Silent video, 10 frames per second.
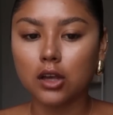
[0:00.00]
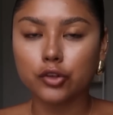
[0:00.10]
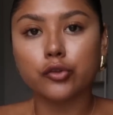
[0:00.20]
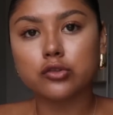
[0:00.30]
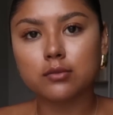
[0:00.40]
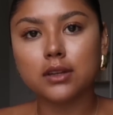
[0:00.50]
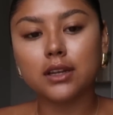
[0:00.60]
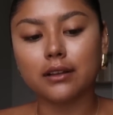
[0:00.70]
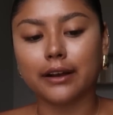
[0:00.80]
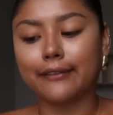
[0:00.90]
social
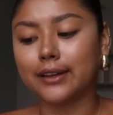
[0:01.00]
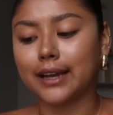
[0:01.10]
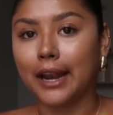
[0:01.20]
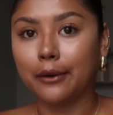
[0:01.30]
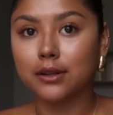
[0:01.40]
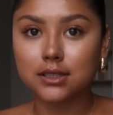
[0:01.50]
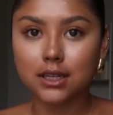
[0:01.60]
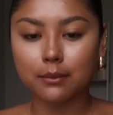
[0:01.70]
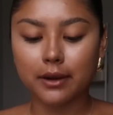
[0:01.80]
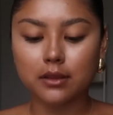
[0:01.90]
media. Like I feel like anyone's gonna
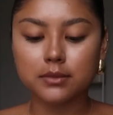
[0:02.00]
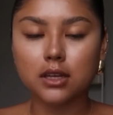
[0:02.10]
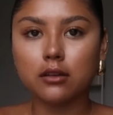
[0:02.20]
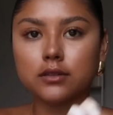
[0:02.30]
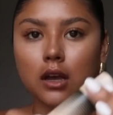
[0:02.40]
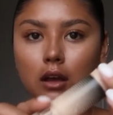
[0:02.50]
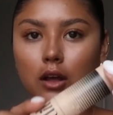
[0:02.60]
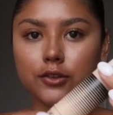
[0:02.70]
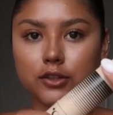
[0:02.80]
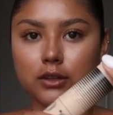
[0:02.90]
compare themselves.
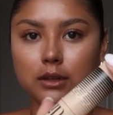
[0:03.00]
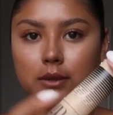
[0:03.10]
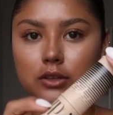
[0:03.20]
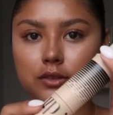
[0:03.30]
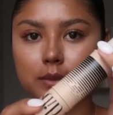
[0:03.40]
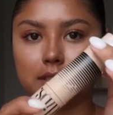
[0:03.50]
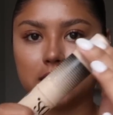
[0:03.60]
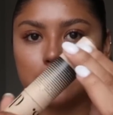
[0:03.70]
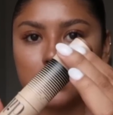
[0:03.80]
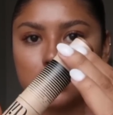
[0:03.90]
Also gonna be using my
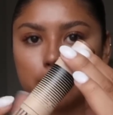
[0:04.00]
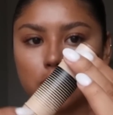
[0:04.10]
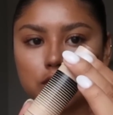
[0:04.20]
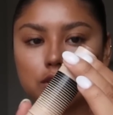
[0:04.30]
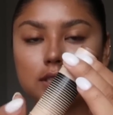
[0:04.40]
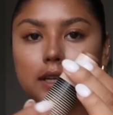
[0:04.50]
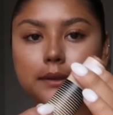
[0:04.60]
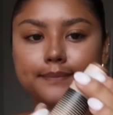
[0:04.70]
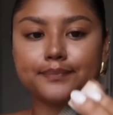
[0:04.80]
Dibs bronzer stick.